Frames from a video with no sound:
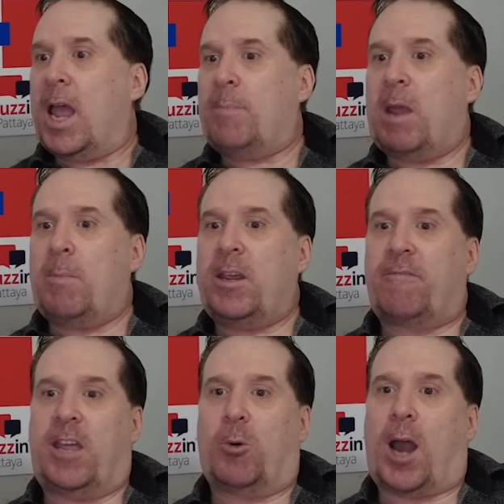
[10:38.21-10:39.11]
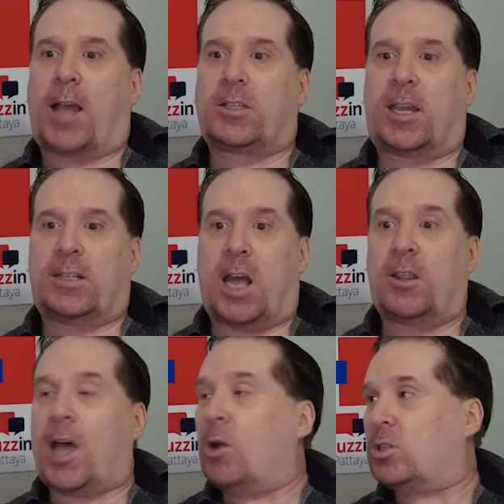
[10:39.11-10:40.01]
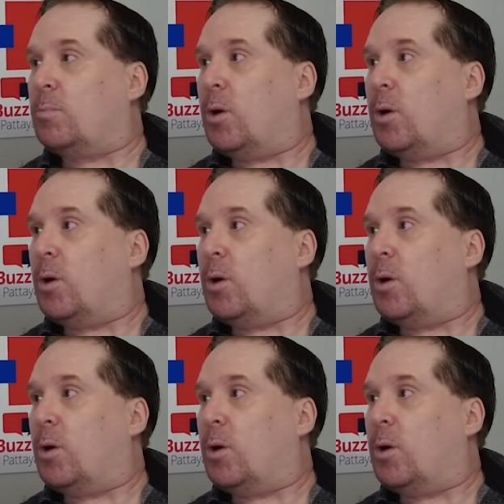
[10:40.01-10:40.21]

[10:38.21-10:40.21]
and maybe if they were asking $10,000